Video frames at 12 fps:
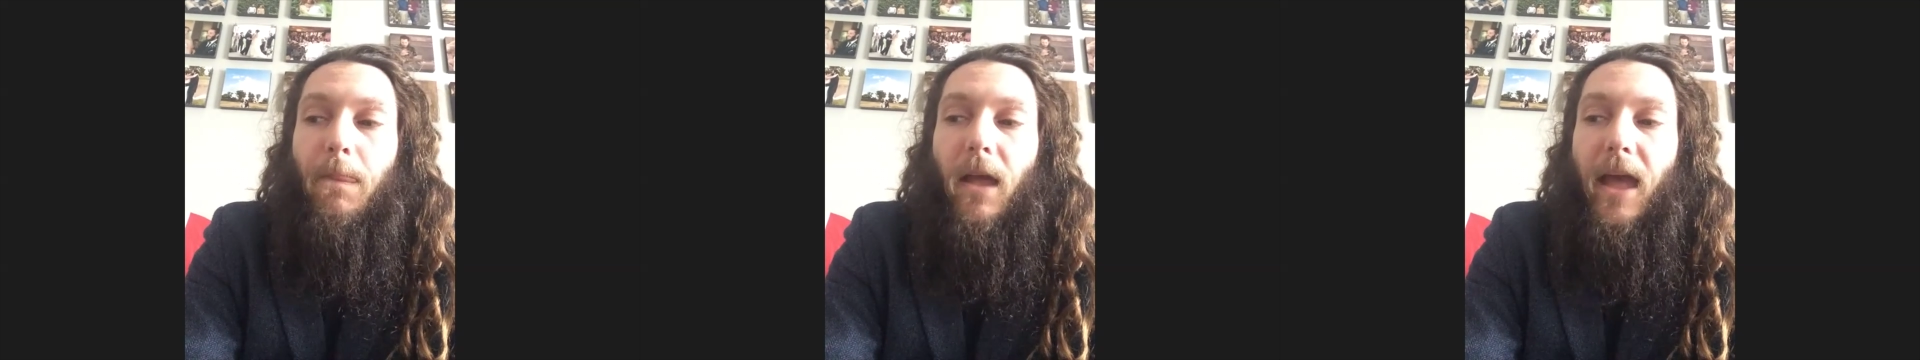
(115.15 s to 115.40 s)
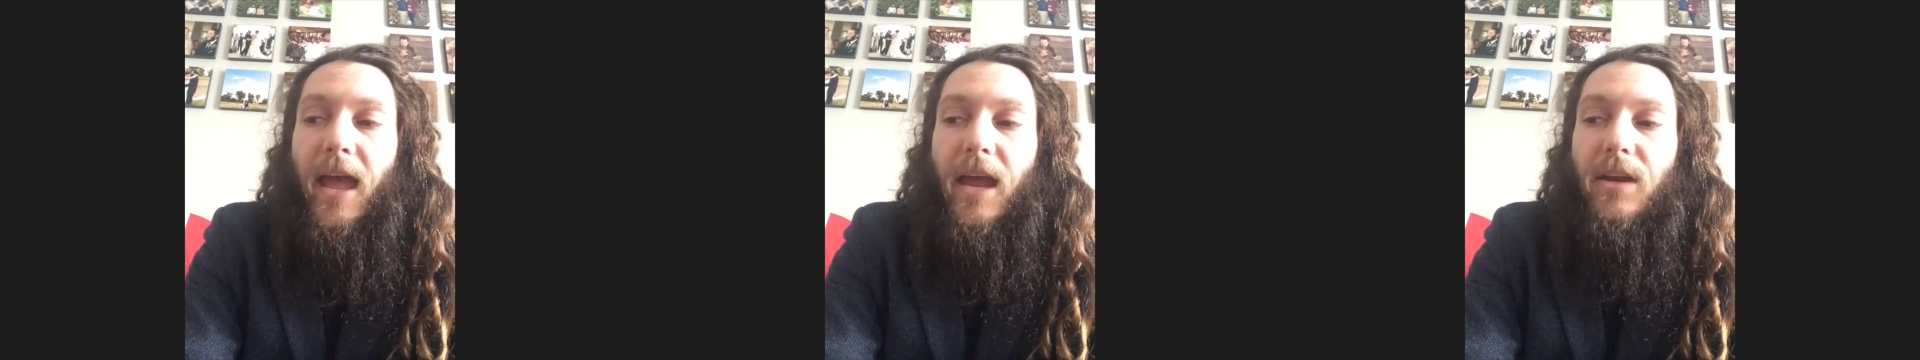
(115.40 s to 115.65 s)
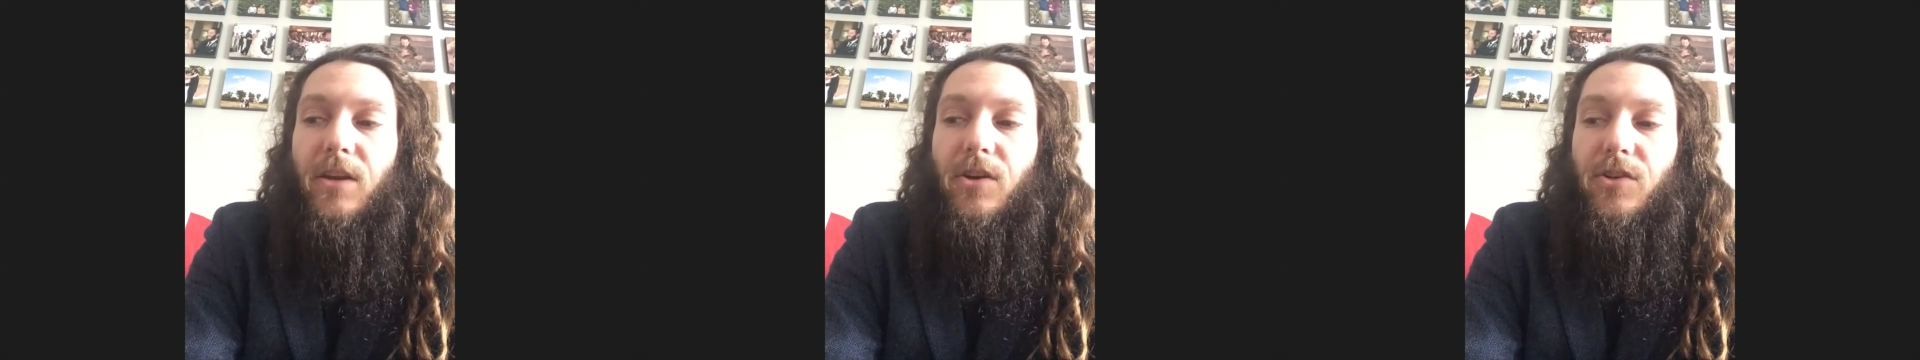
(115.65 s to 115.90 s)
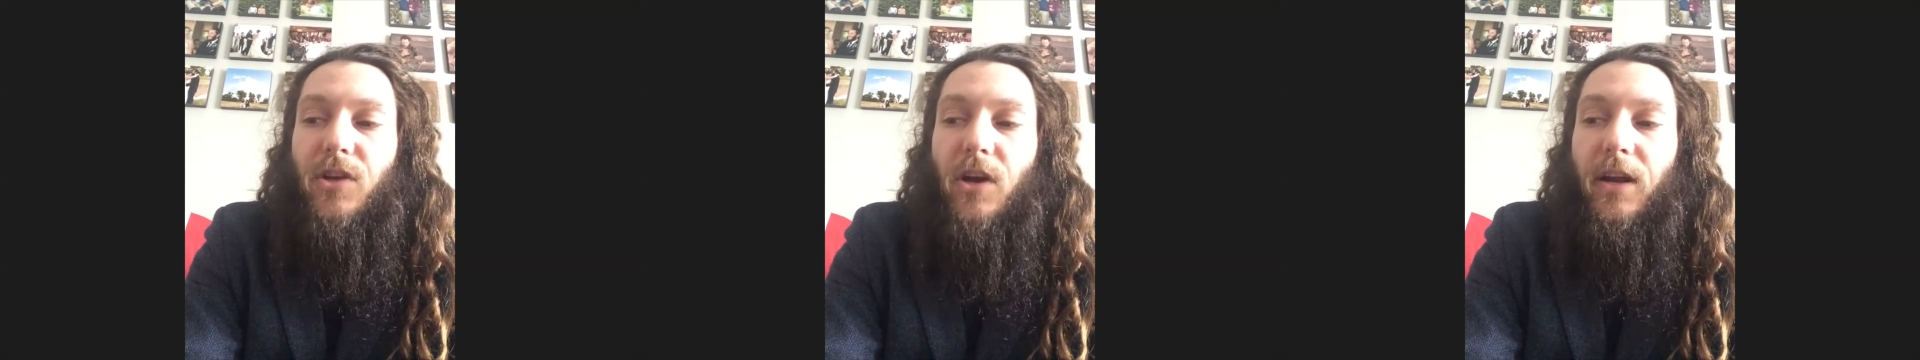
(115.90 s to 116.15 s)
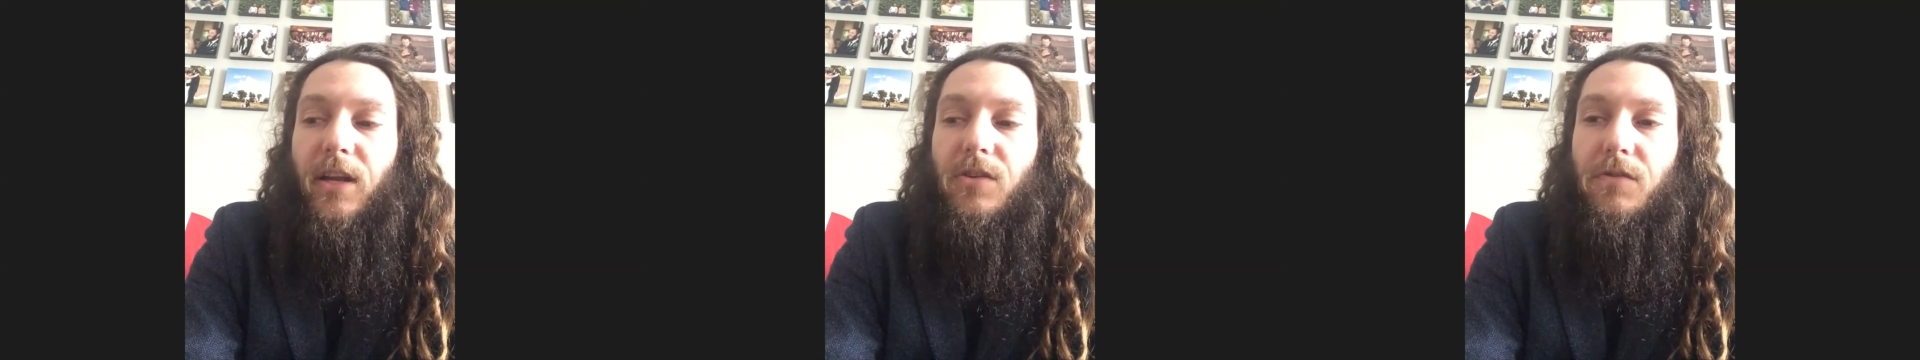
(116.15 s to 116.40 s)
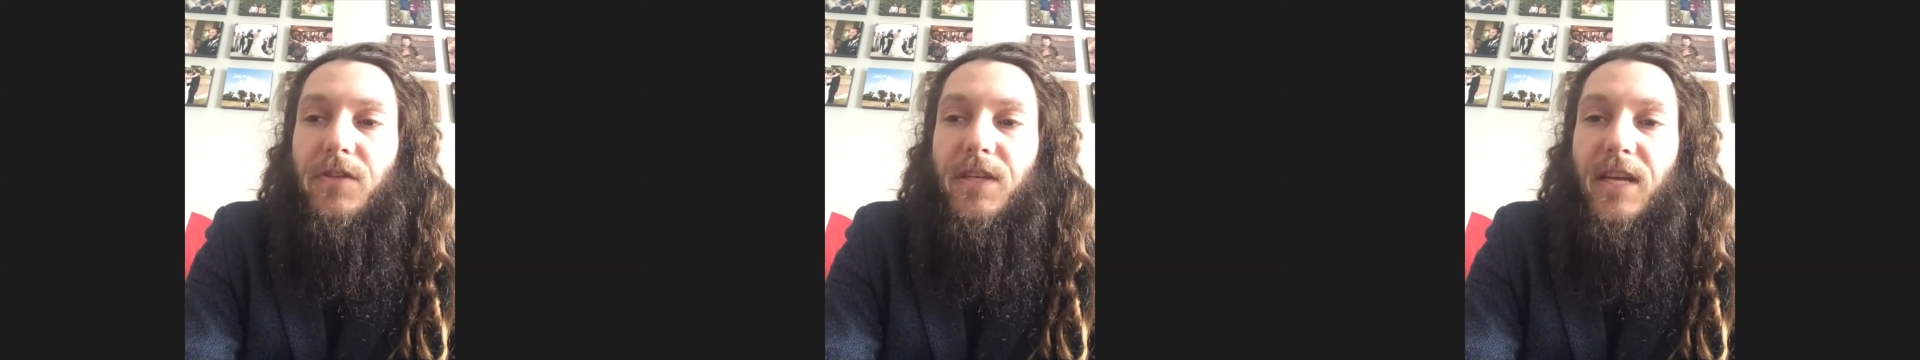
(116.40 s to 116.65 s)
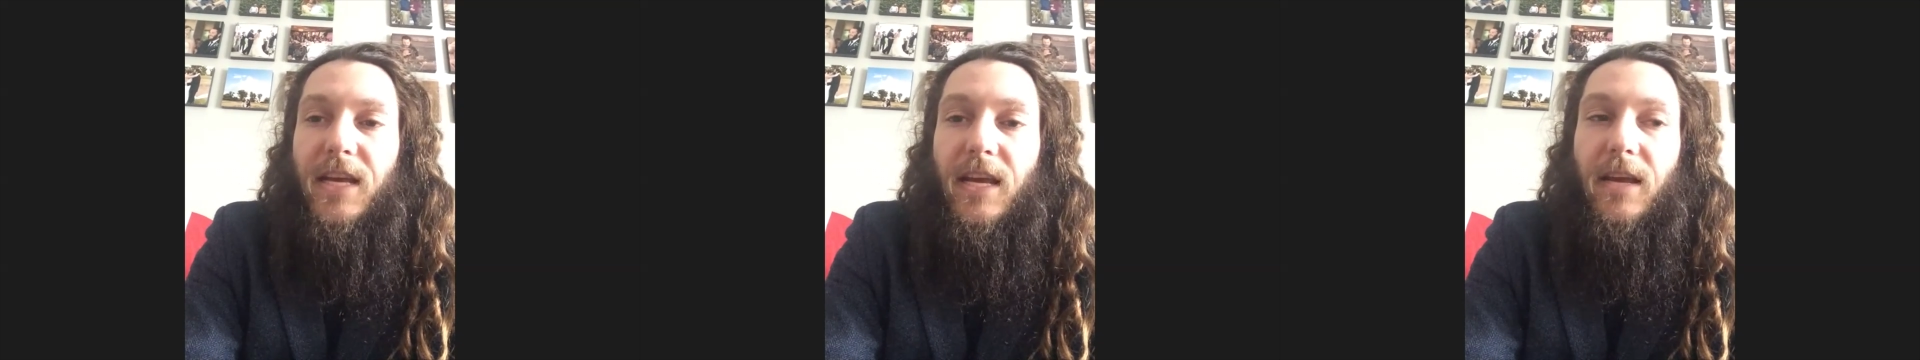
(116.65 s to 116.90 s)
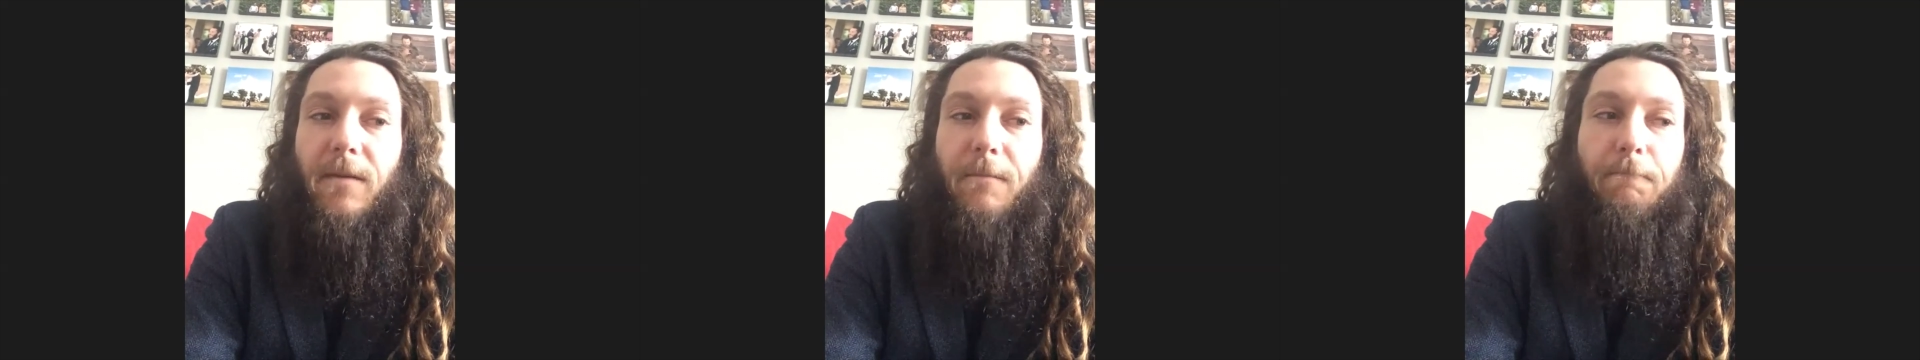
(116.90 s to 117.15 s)
And you're starting to
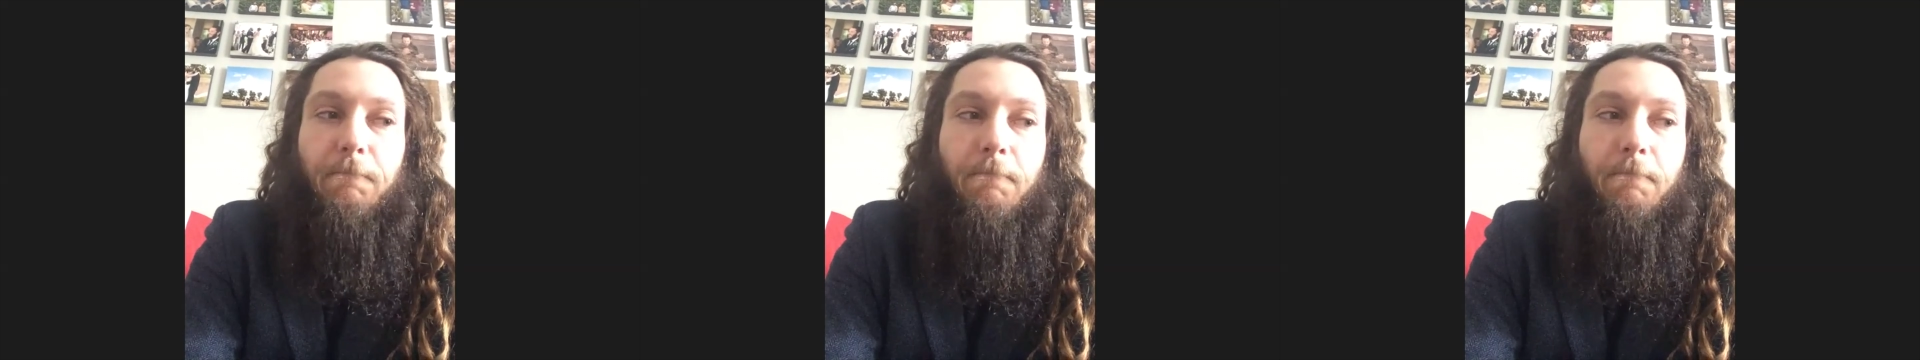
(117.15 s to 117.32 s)
see,